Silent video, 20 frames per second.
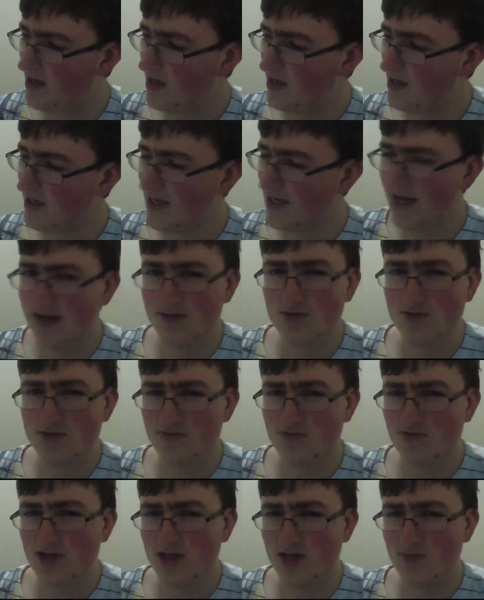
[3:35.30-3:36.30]
yeah, it was
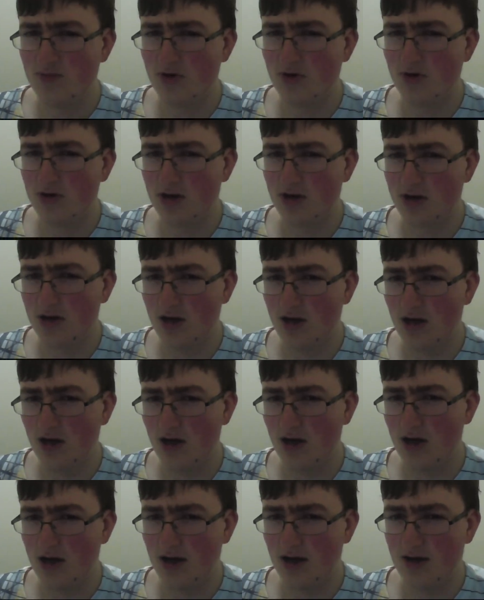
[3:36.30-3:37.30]
really broken,
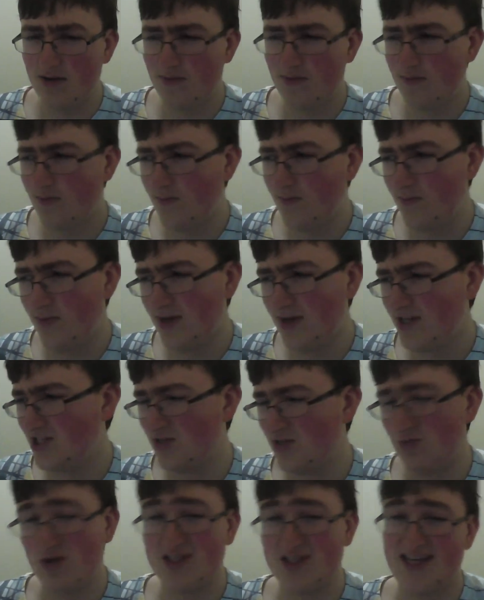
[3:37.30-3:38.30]
but it
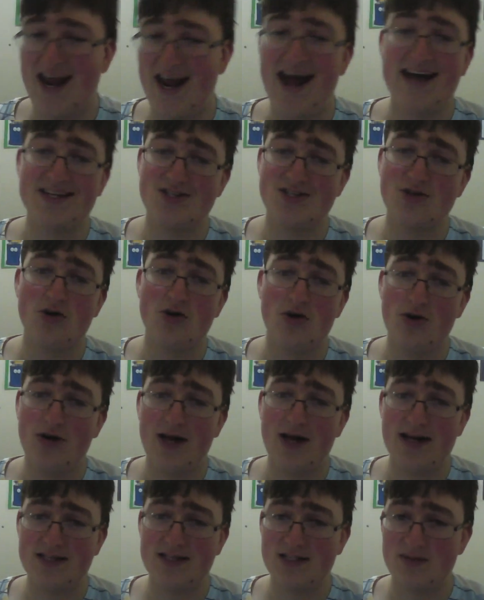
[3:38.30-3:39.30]
just wasn't as good
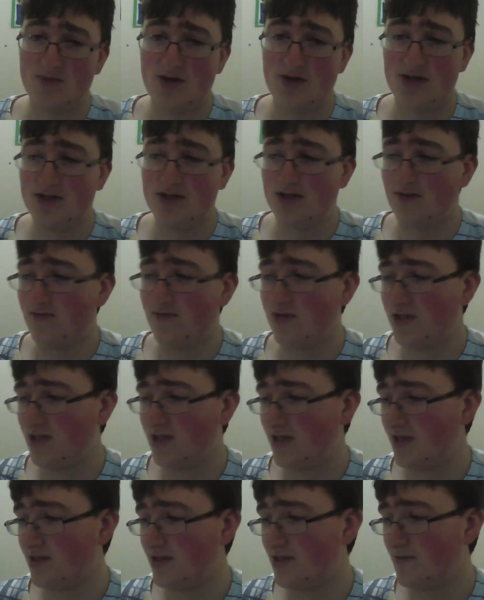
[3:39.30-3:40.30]
as some of the other stuff on this
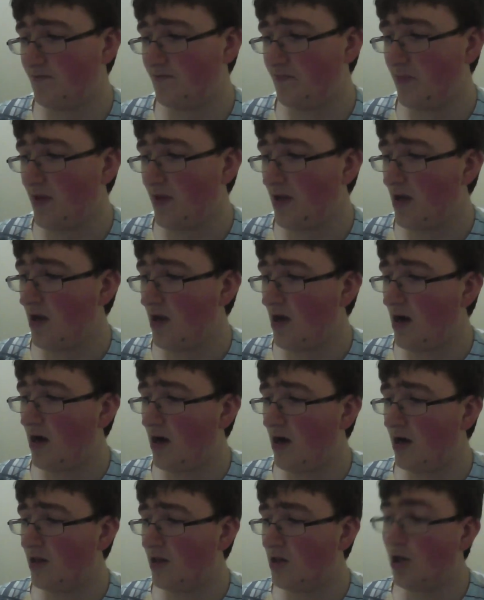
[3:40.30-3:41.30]
list.
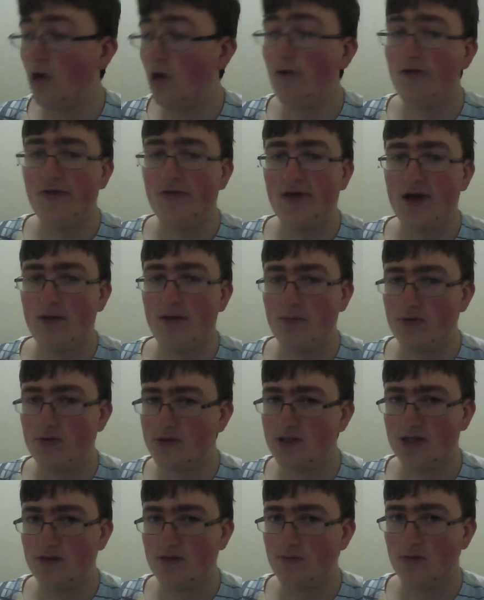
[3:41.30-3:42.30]
Loatheb
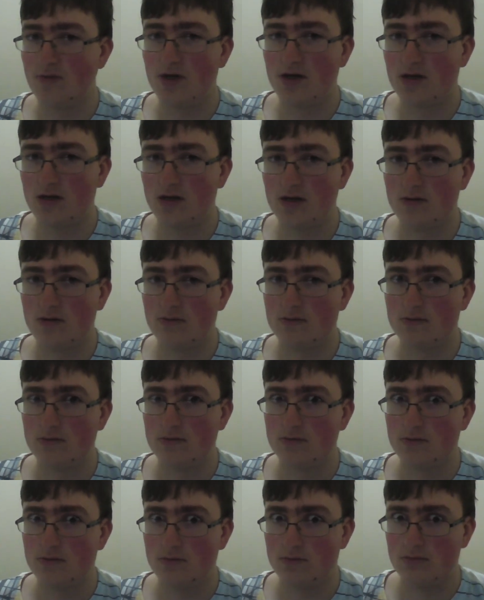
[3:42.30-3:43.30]
didn't make it.
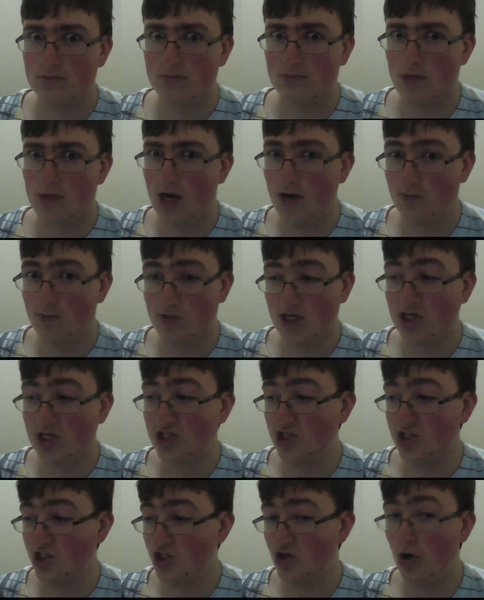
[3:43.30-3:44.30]
I was
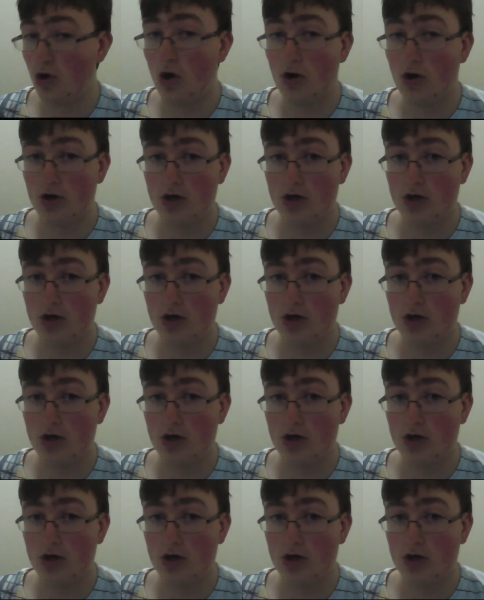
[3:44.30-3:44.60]
actually shocked.